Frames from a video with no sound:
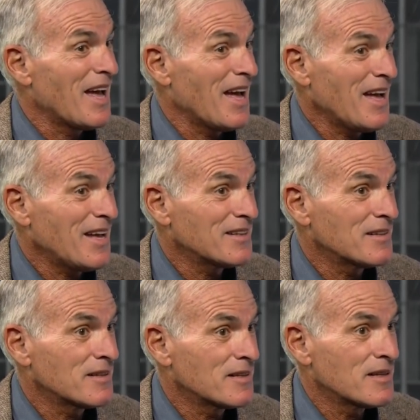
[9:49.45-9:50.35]

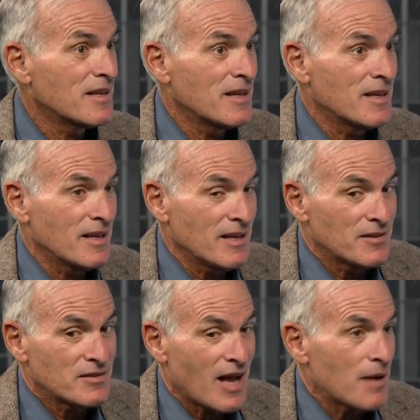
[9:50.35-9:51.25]
And its